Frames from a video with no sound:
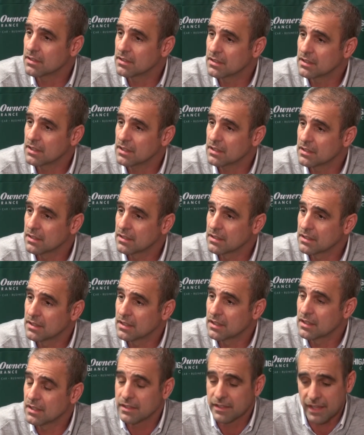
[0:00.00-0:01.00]
Yeah.
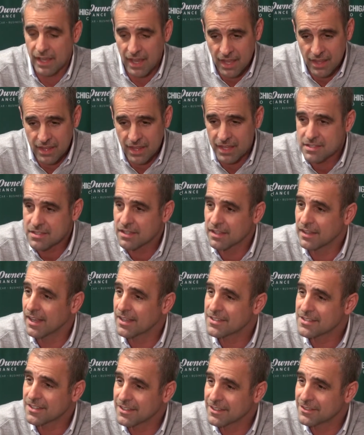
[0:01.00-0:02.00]
Yeah, that's a,
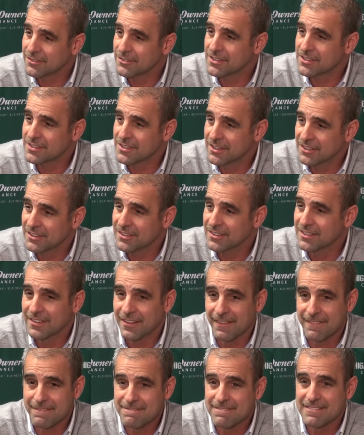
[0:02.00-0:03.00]
that's a good one too. And
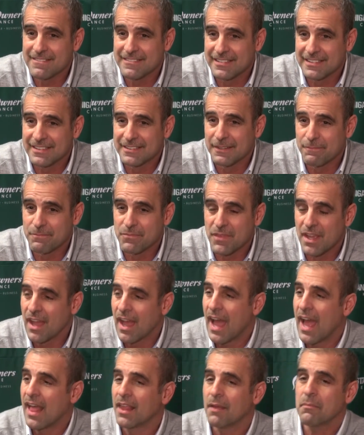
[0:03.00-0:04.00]

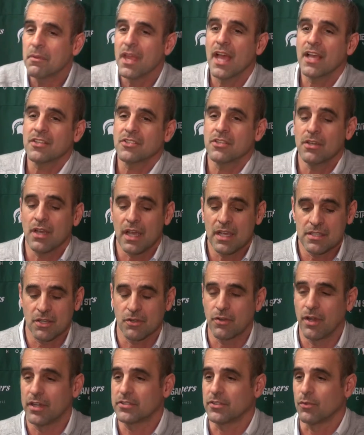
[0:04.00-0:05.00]
let me ask you guys a
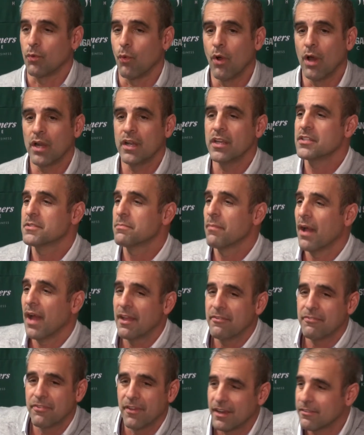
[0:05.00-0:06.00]
question. What is my
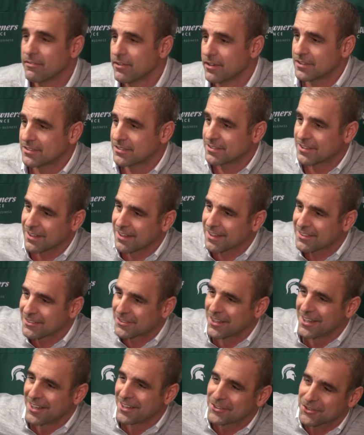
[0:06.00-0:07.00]
favorite uh,
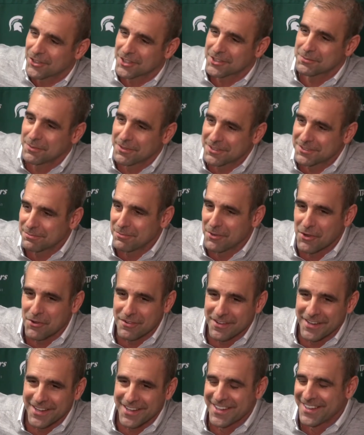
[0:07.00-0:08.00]
Christmas
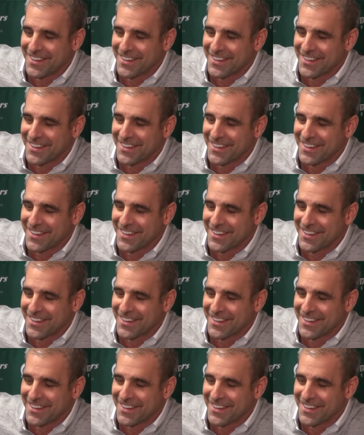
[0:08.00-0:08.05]
movie?